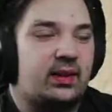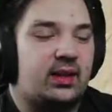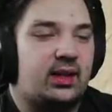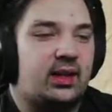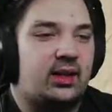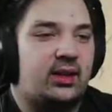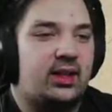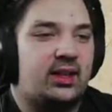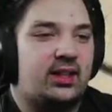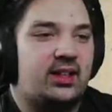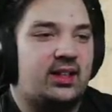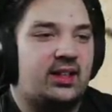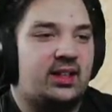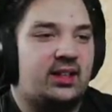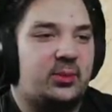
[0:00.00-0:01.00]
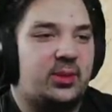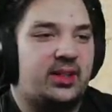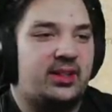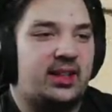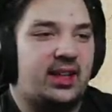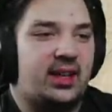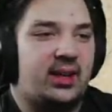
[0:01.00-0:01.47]
Oh, he, he, he
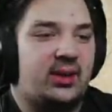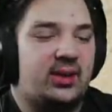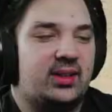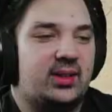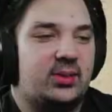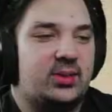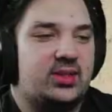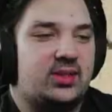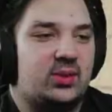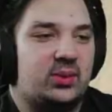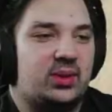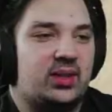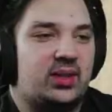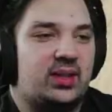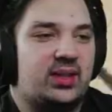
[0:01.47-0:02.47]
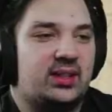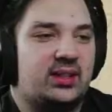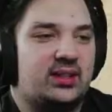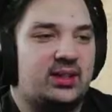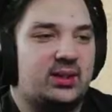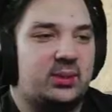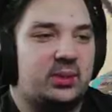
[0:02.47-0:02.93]
went down and he was three and
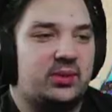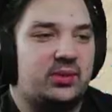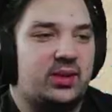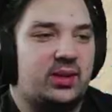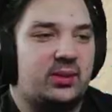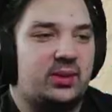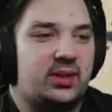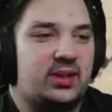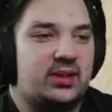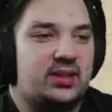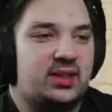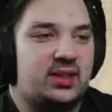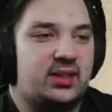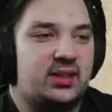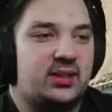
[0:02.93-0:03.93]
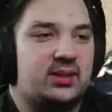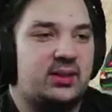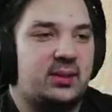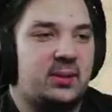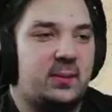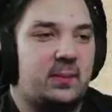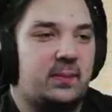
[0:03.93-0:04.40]
there's nowhere for anyone else to go.
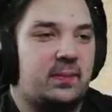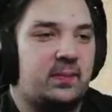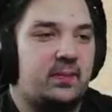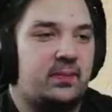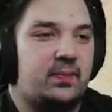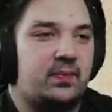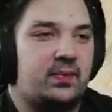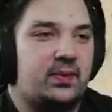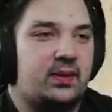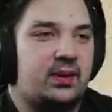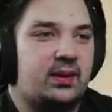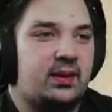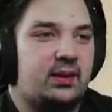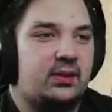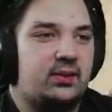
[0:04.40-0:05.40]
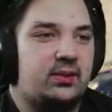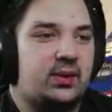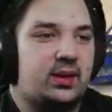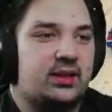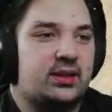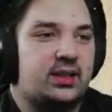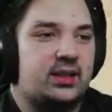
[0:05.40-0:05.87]

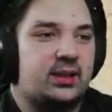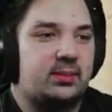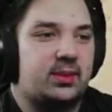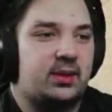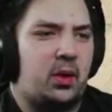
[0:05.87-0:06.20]
Vargas set it up good.